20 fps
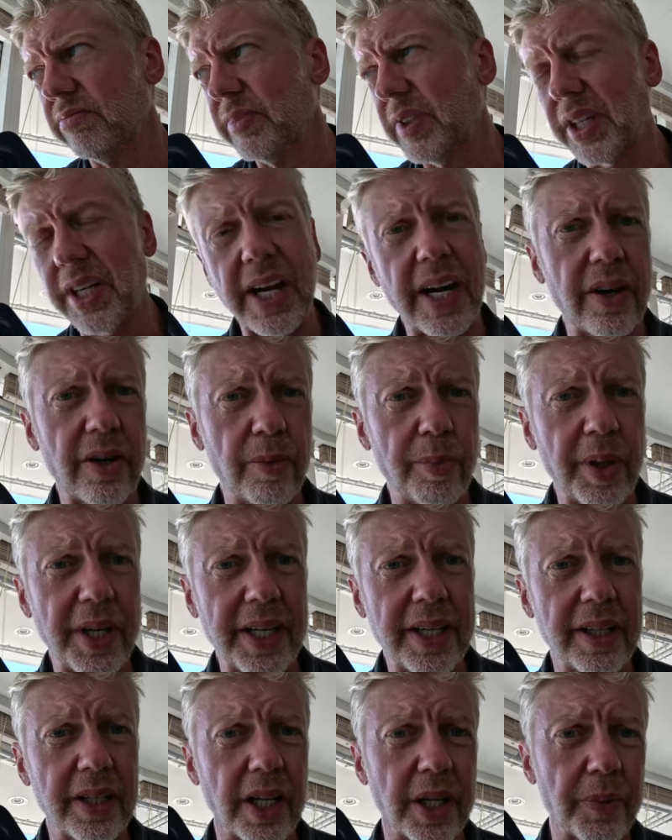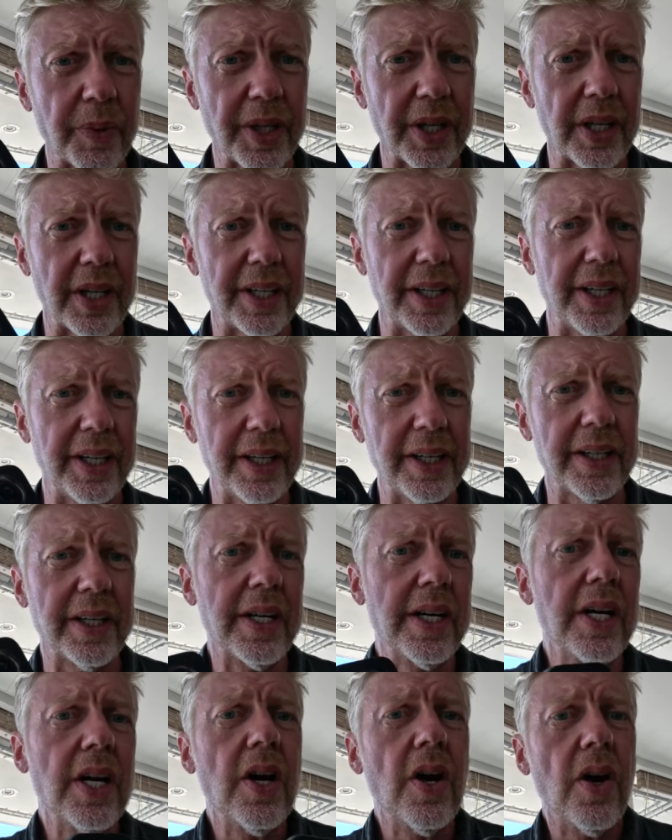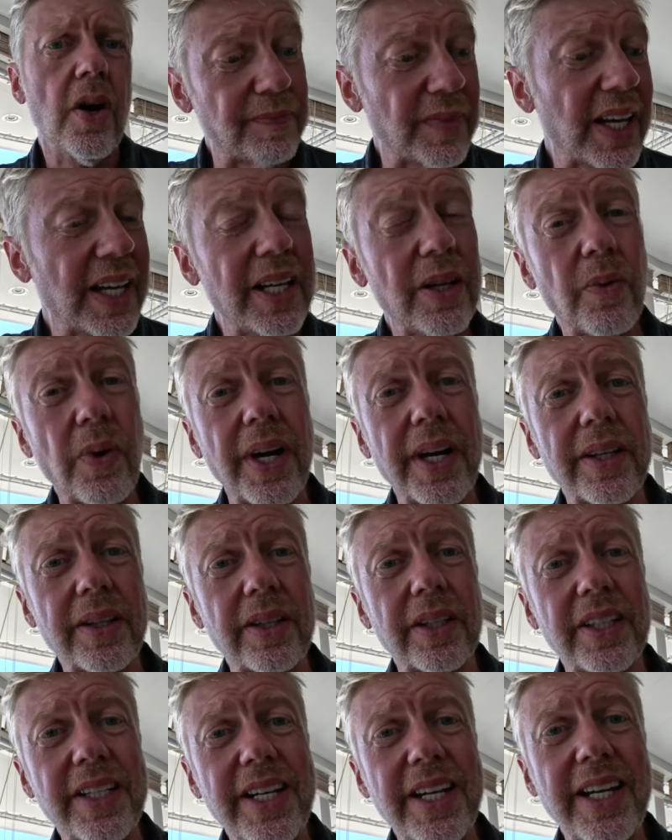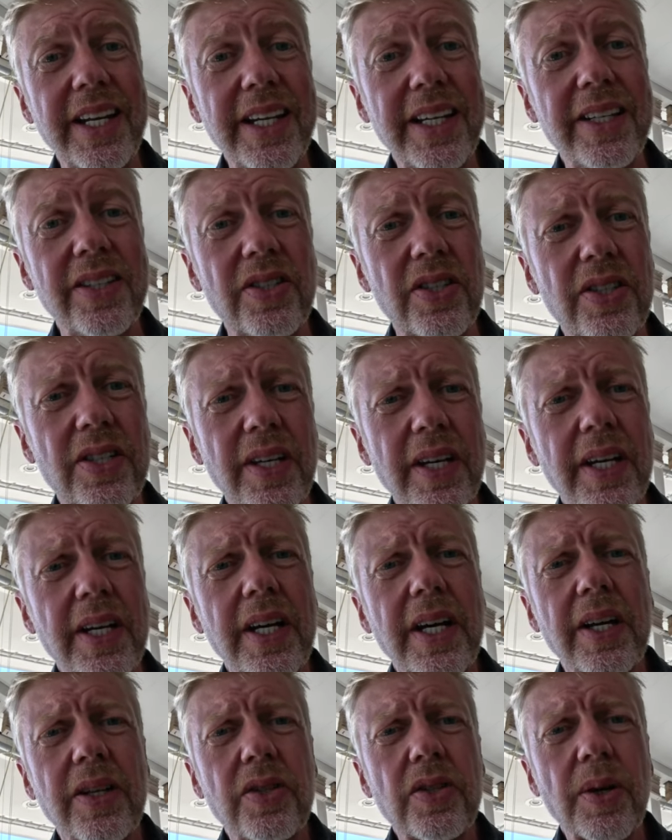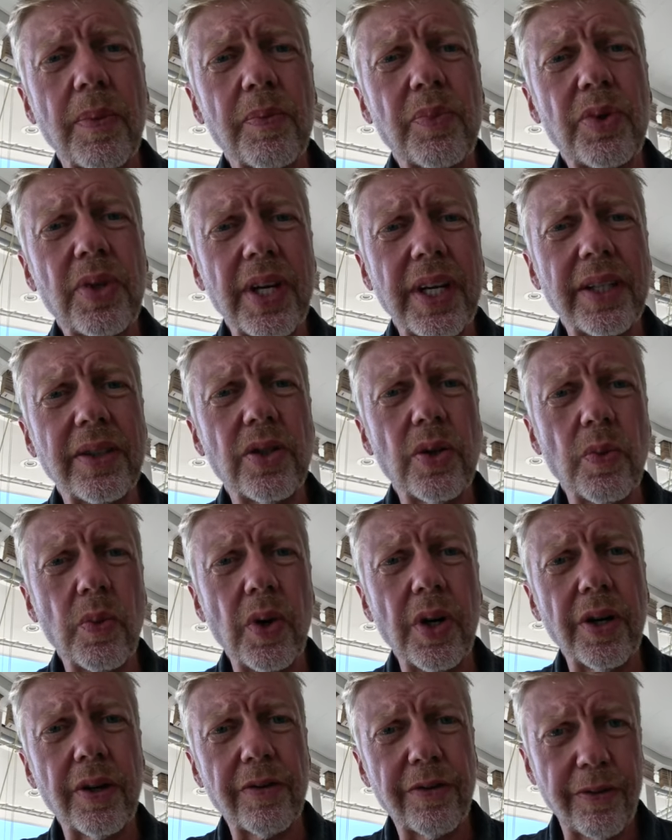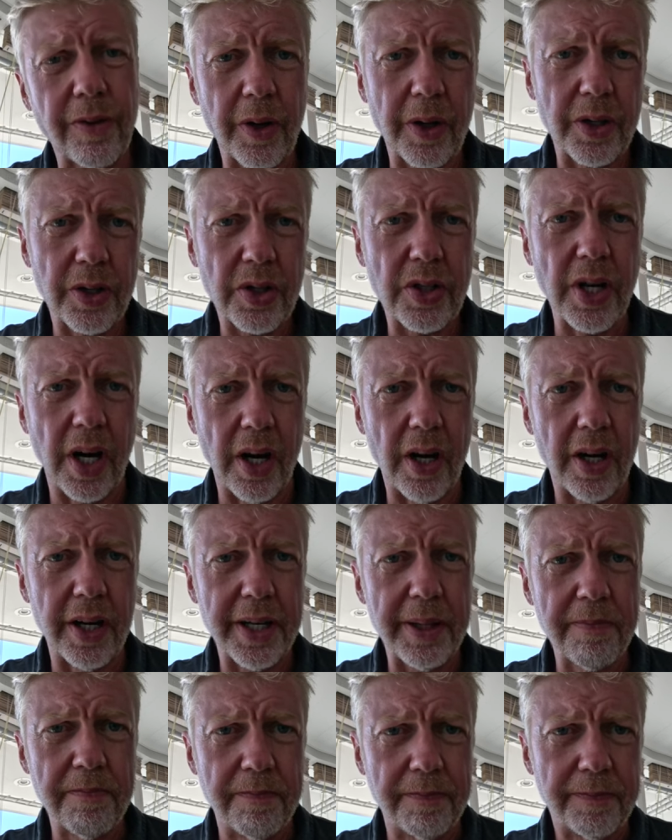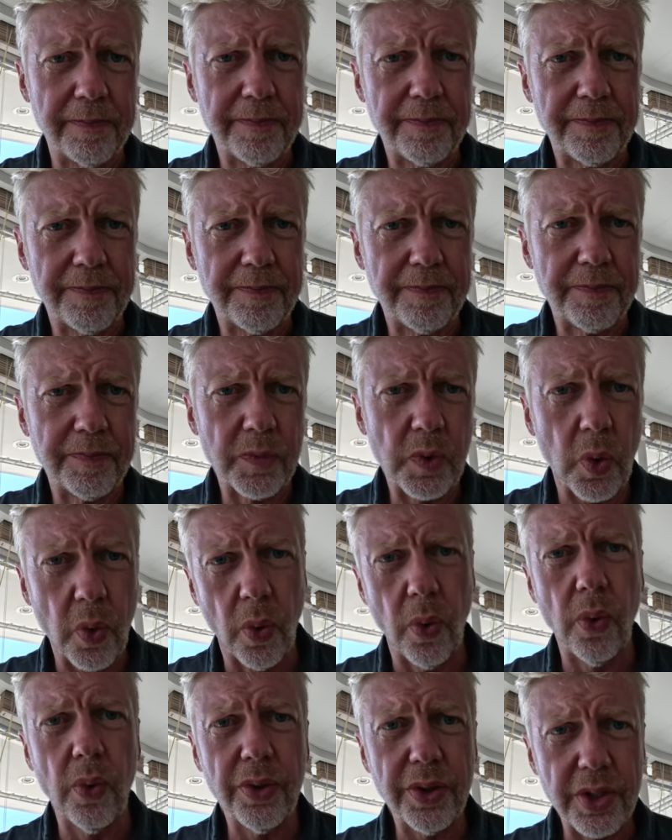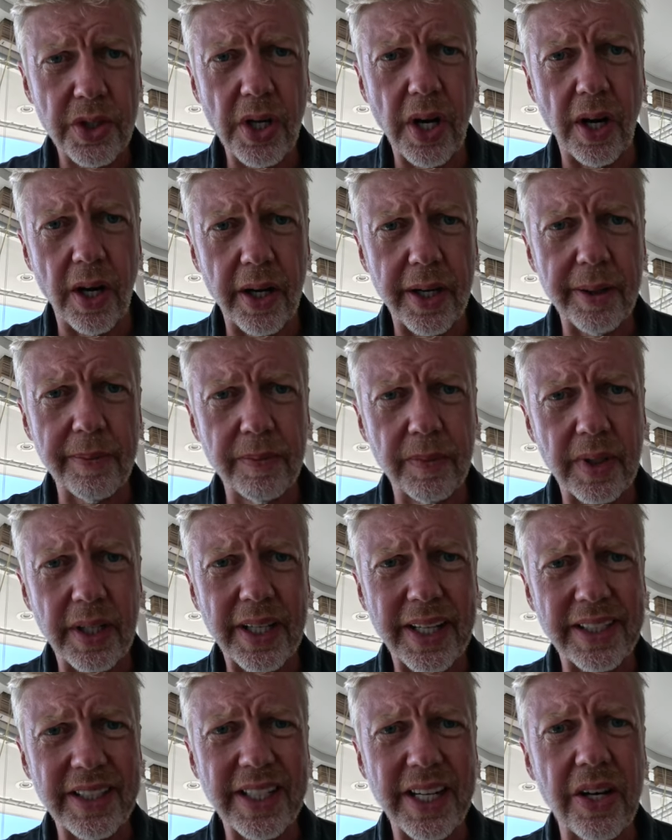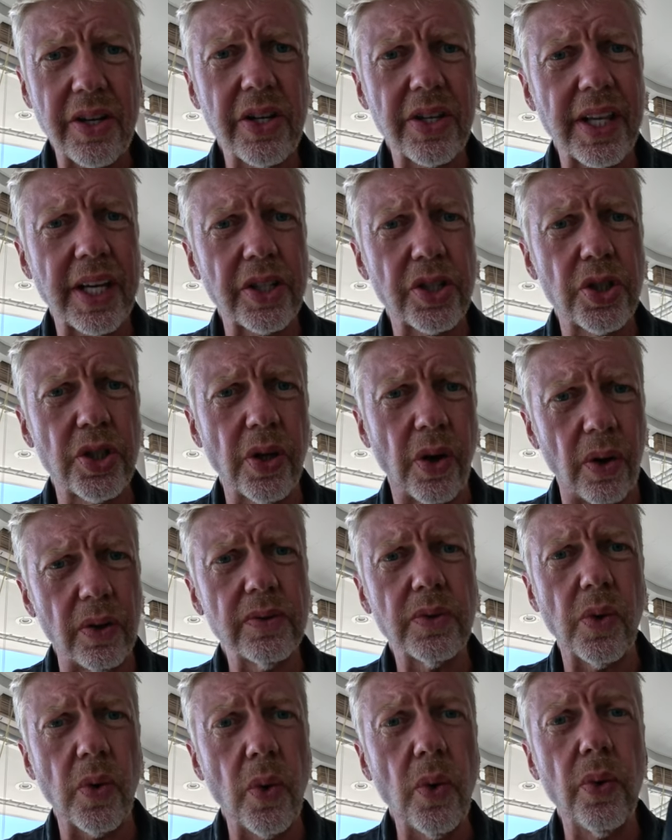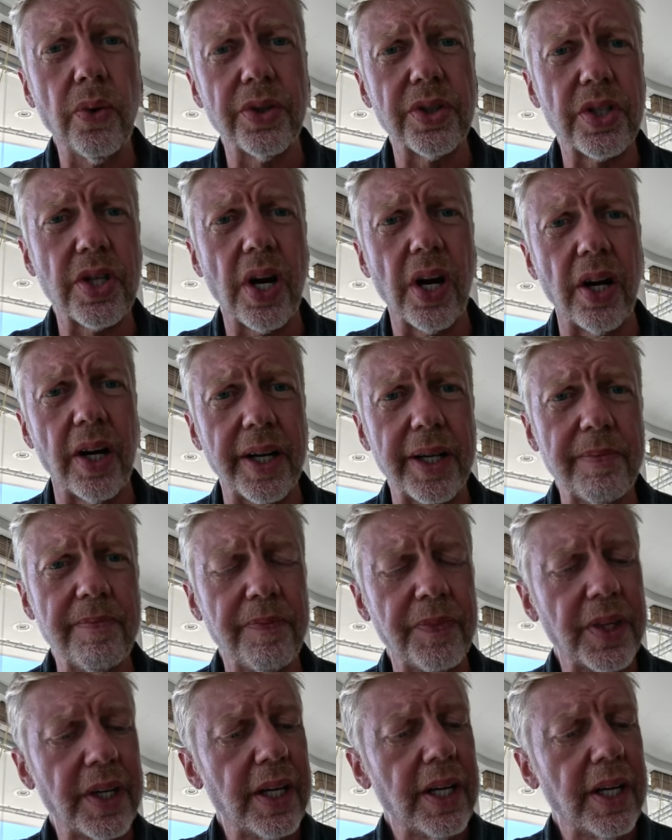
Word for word: the Caribbean, like we are here, anywhere that needs something to work first time, all the time, and to get you that shot all the time,